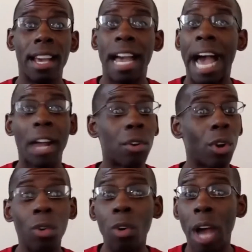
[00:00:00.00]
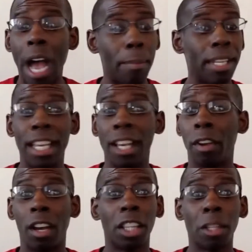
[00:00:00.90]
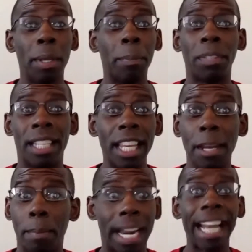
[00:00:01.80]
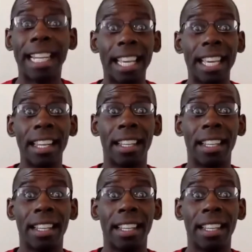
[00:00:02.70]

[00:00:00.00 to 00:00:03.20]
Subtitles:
I don't know how many other people did it, but I did,